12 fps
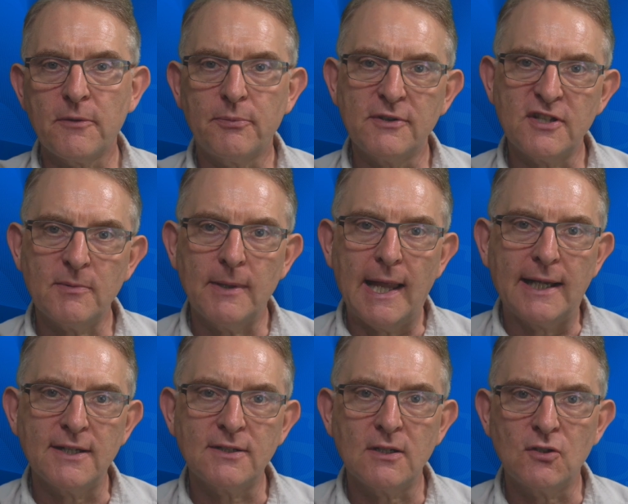the Principal
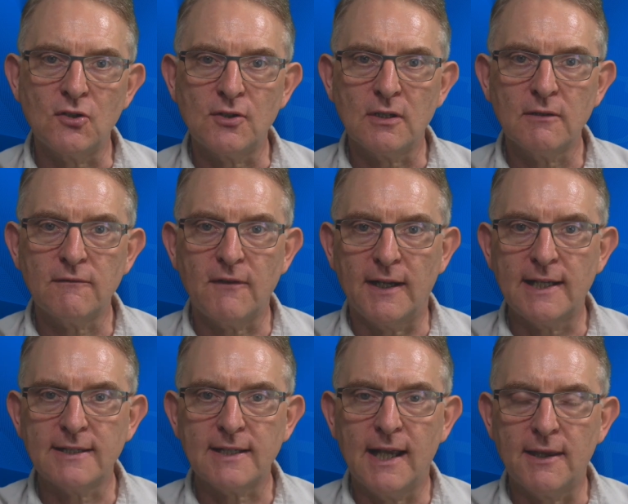Analyst at Digital
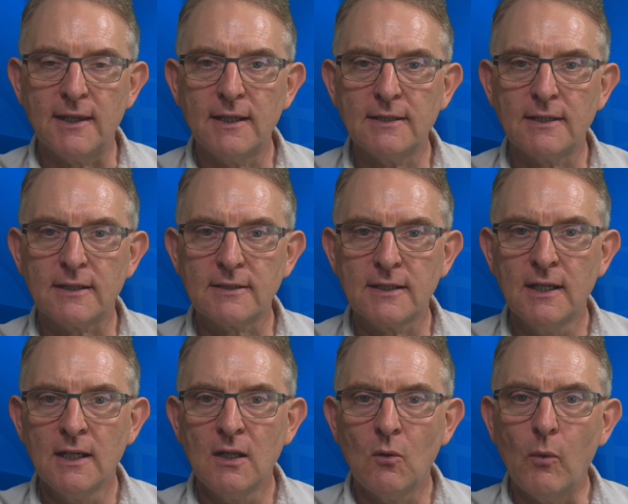Finance Analytics.
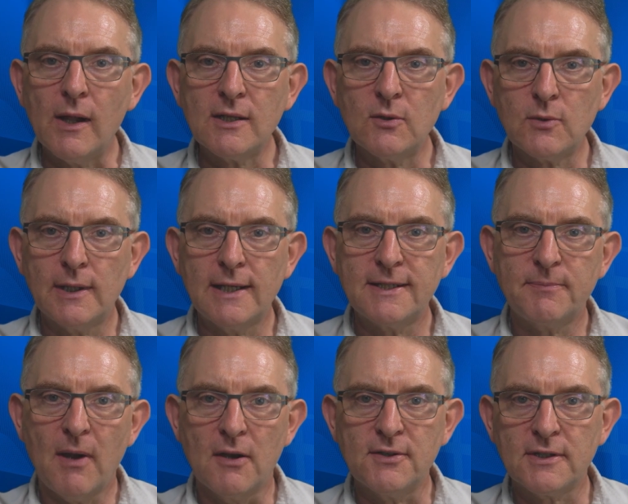Welcome to our
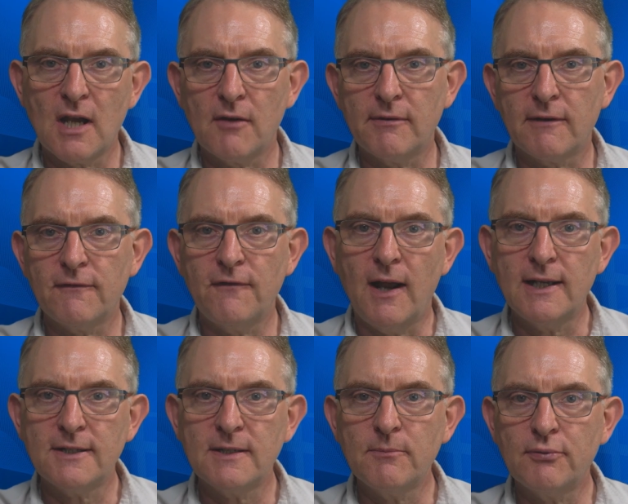latest post covering
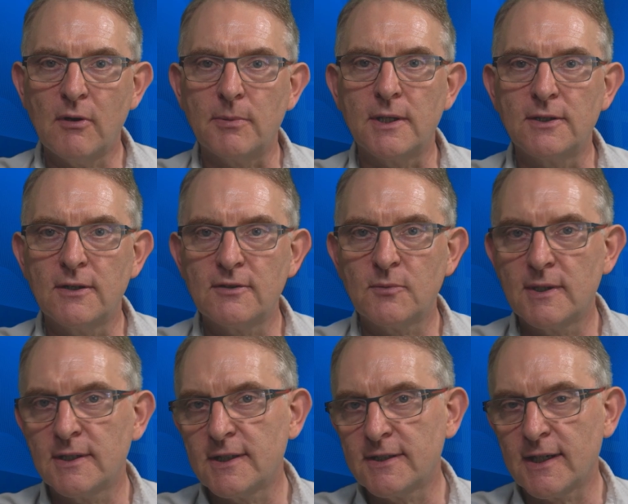finance and property news with
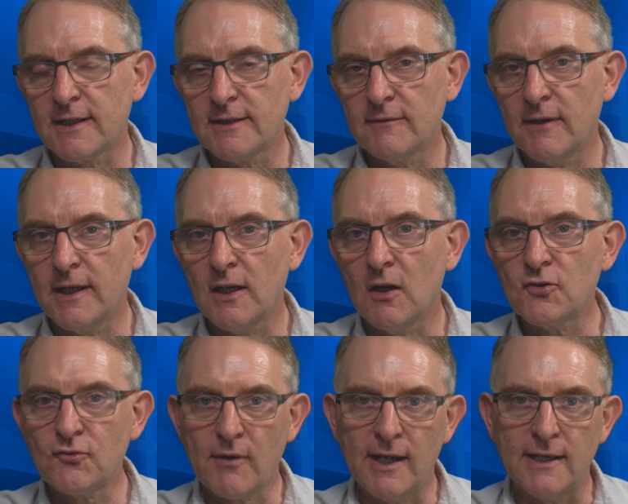a distinctively
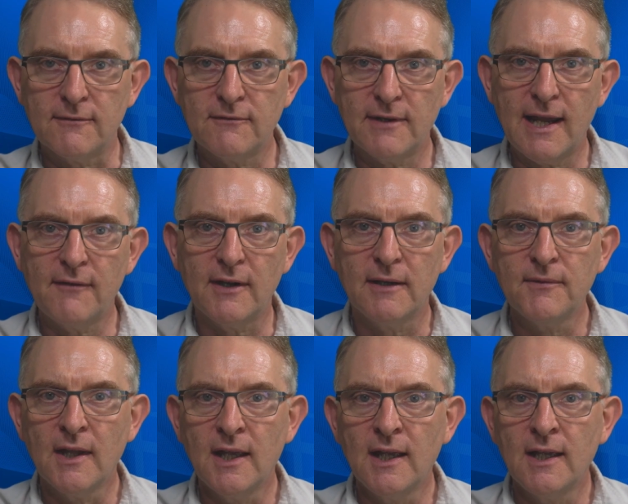Australian flavour.
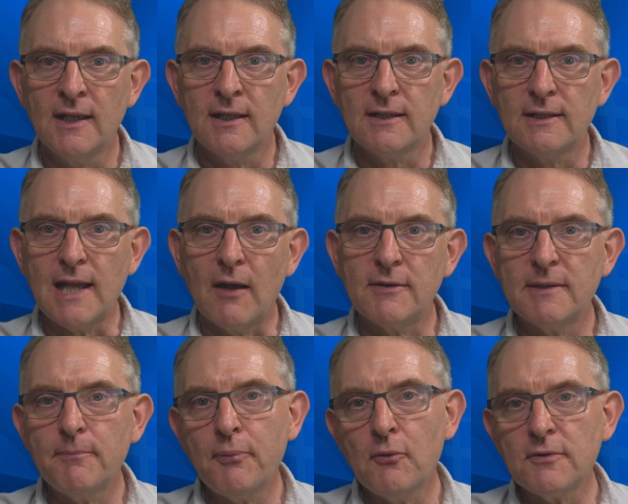Now, it's
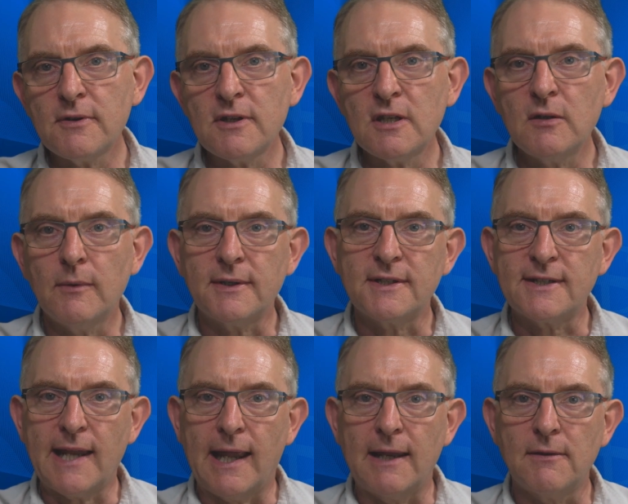important to
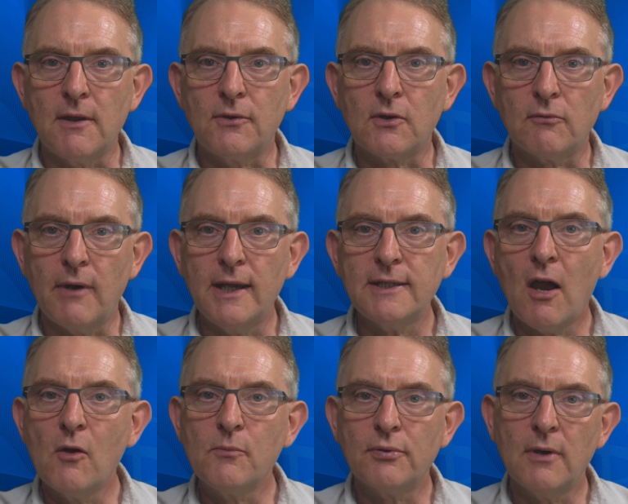understand that the great
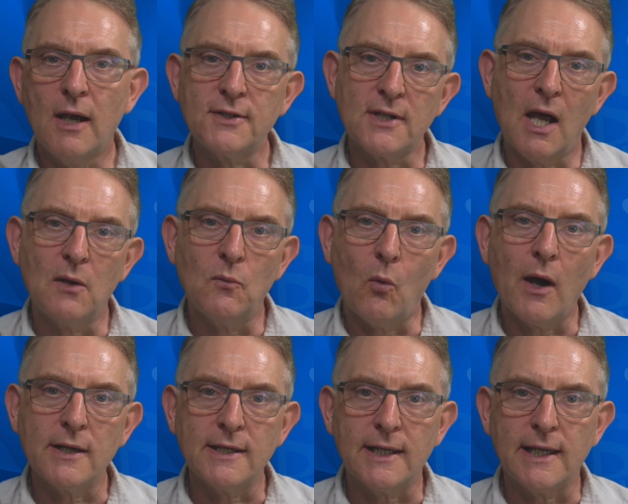home price
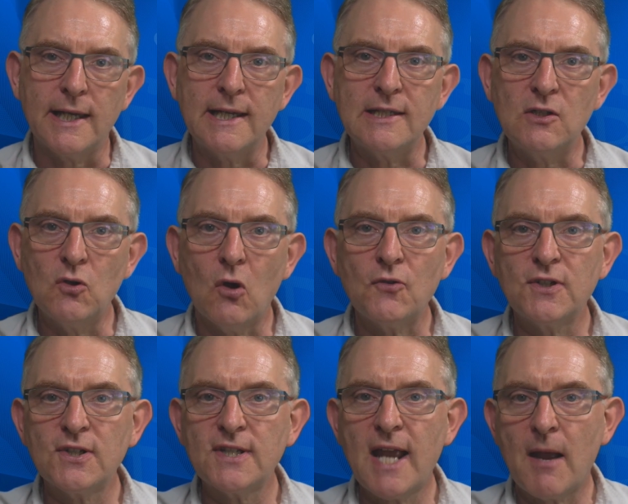unwinding is not
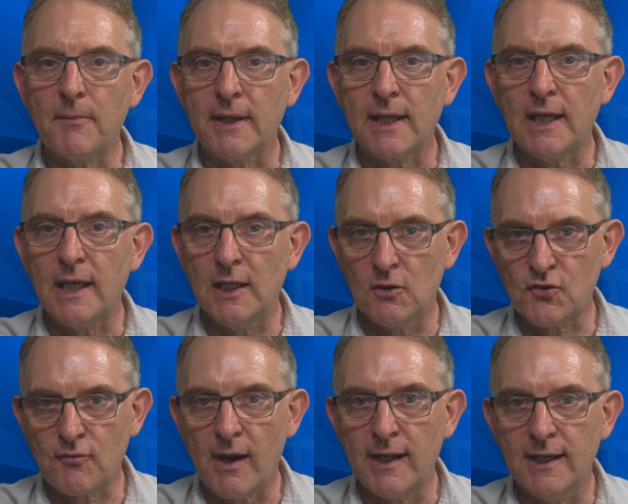just happening in
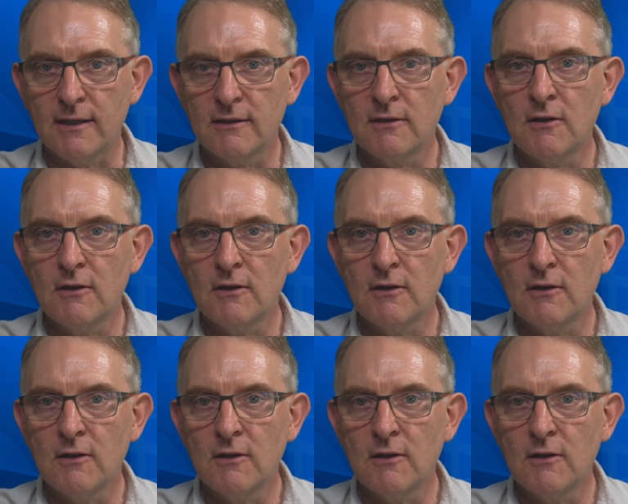Australia